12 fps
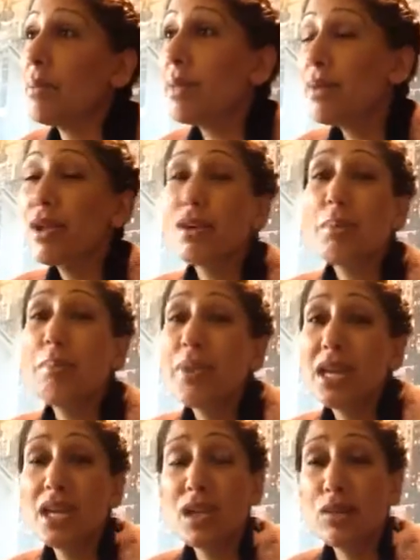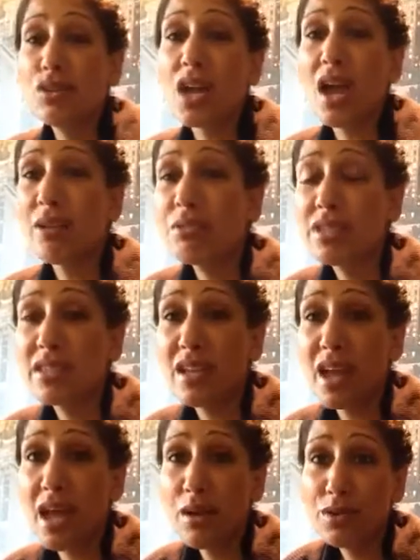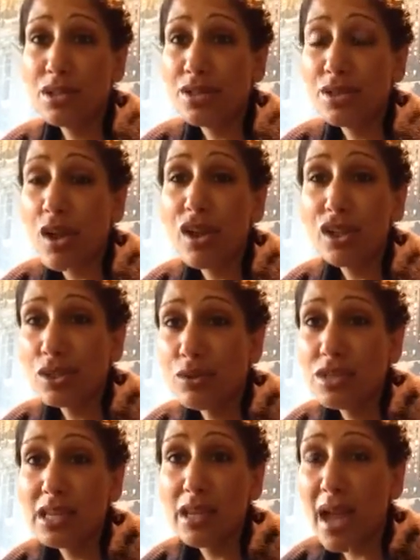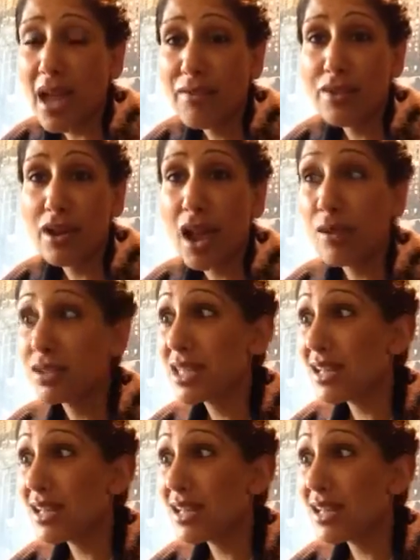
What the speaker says: Maybe you're in a big, huge house and you're not using half your house.